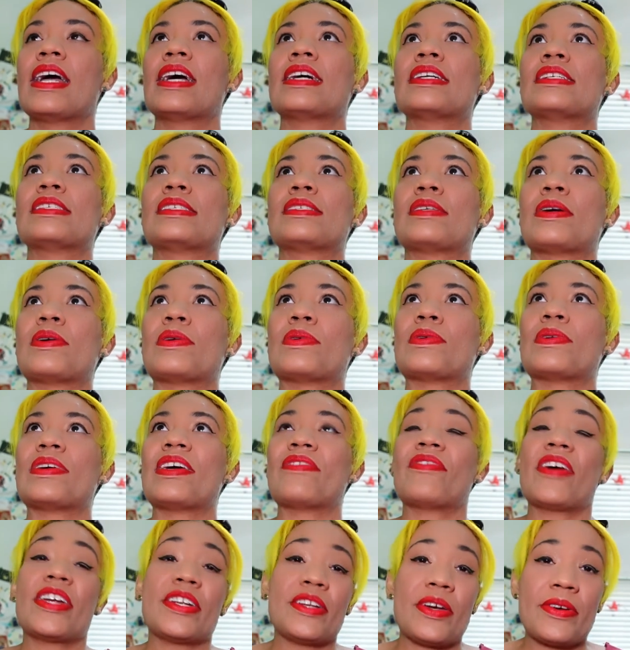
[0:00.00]
So if
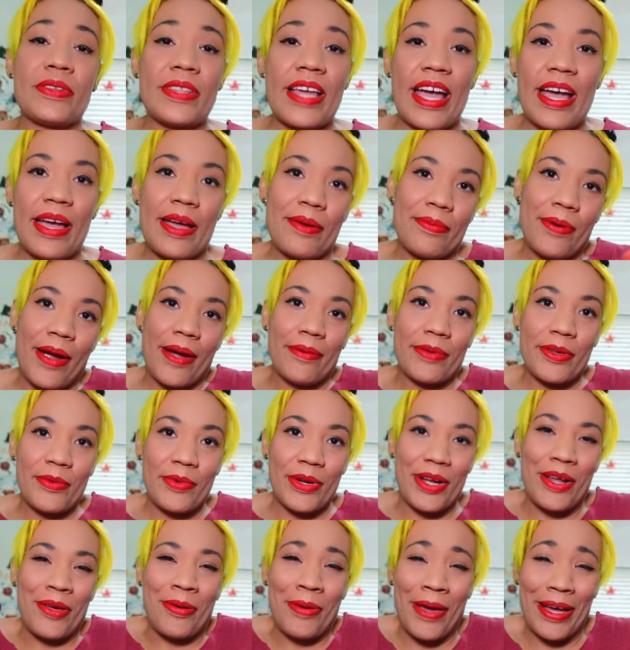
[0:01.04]
I'd known that, I probably would
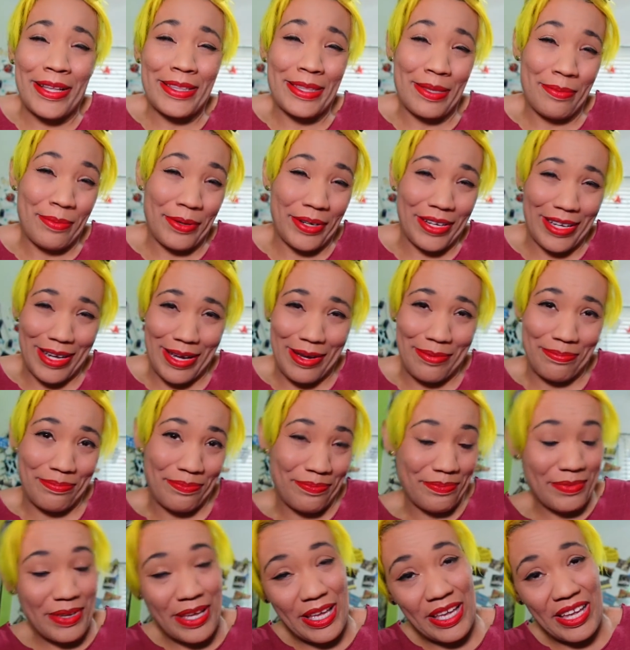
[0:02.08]
have picked the book up
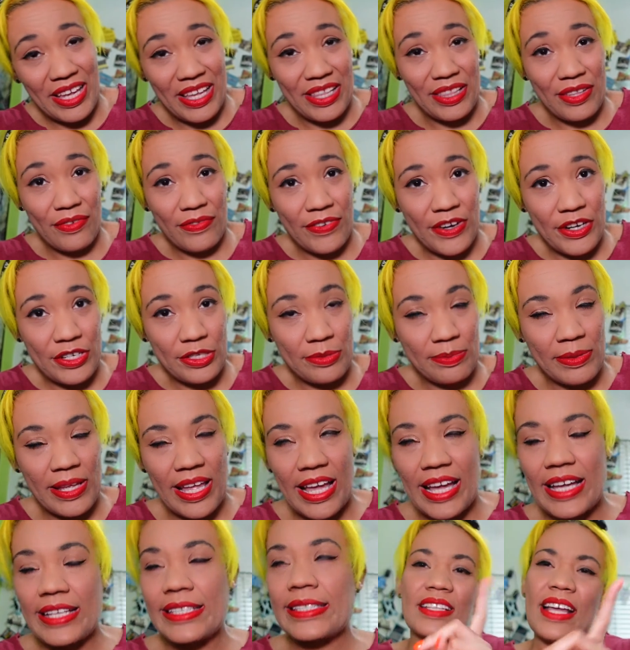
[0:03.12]
in the first
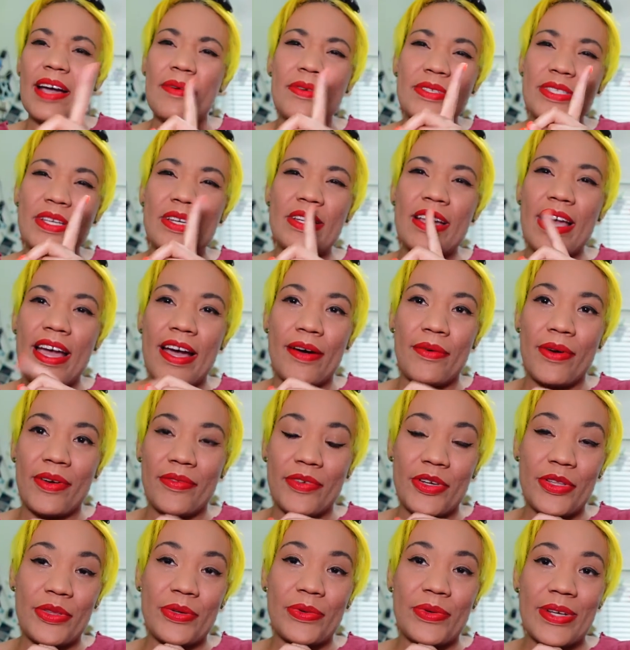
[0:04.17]
place. That wasn't,
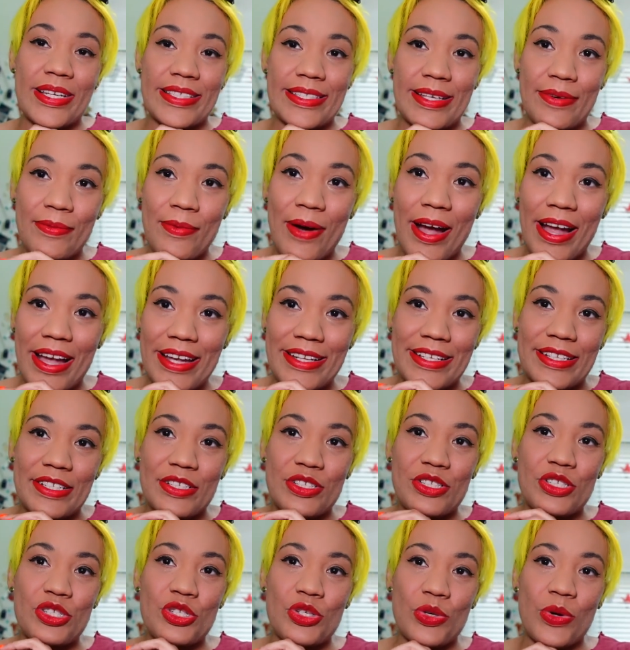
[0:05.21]
however, the reason why I
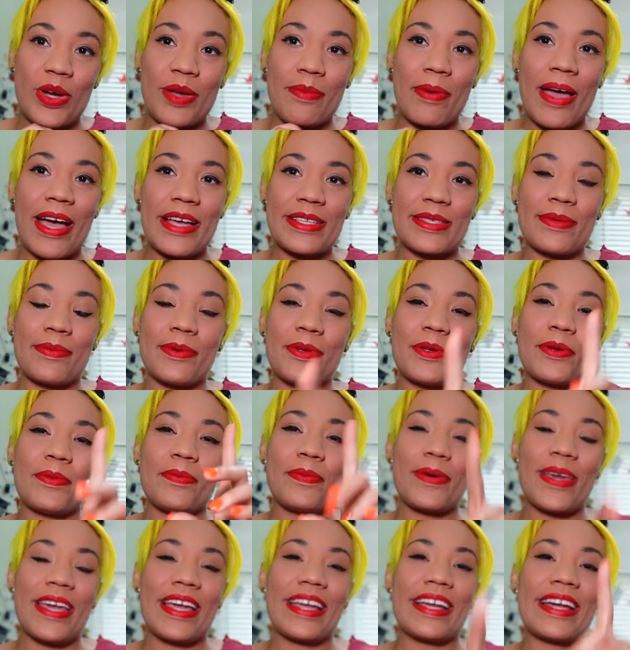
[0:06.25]
didn't enjoy Passable in
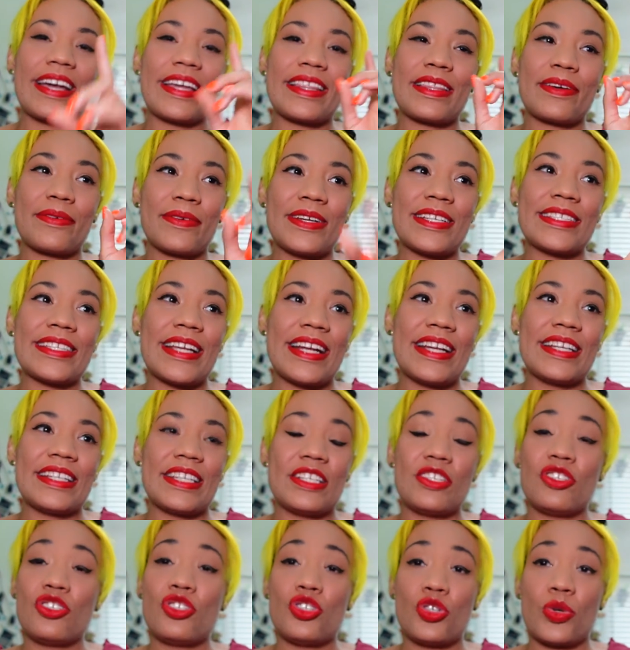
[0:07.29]
Pink. The reason I
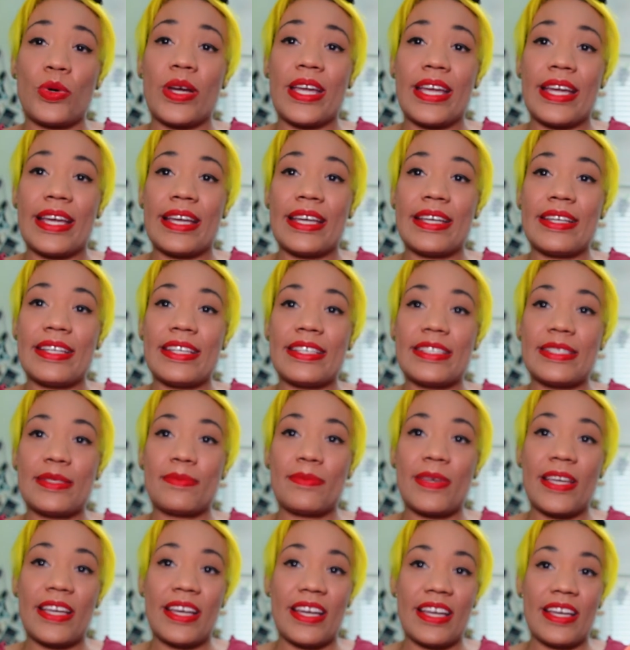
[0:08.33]
didn't enjoy it is
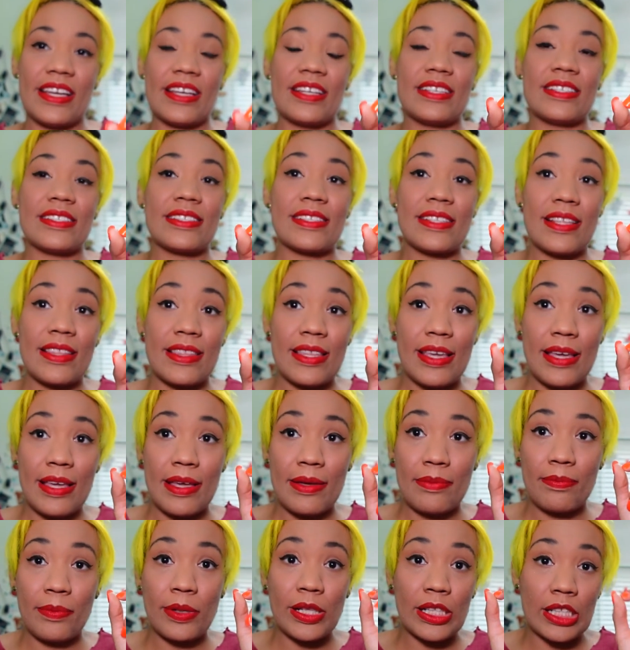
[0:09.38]
because
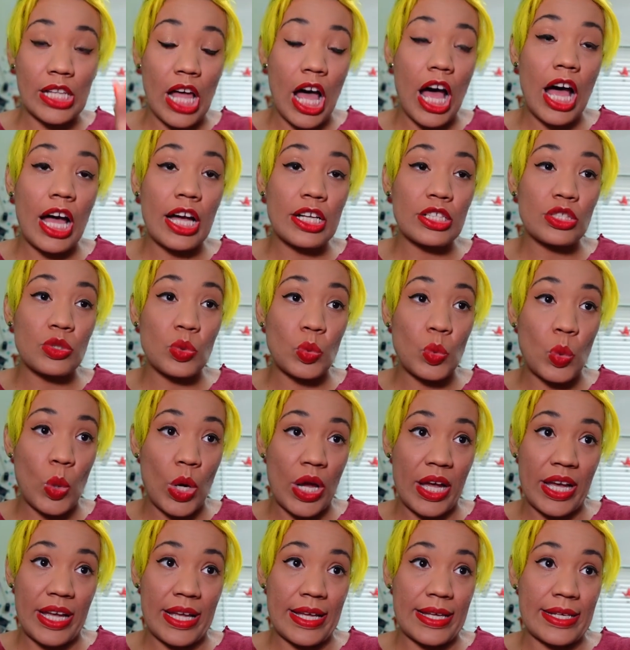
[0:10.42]
the plot
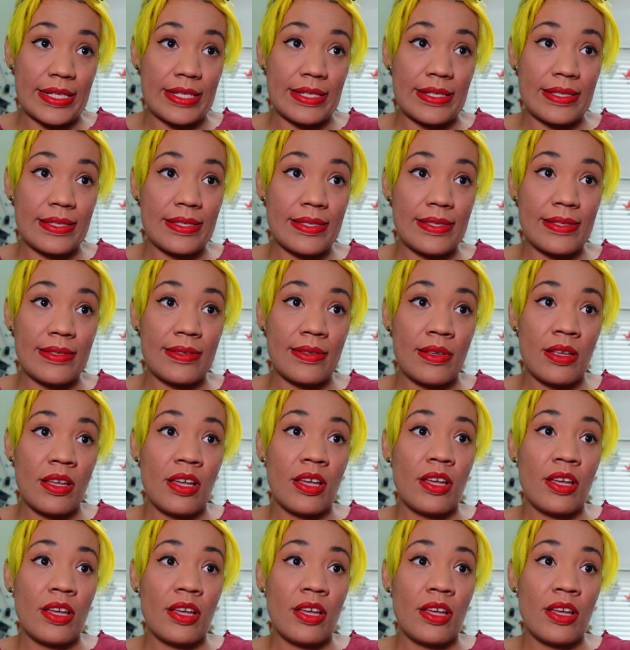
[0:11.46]
was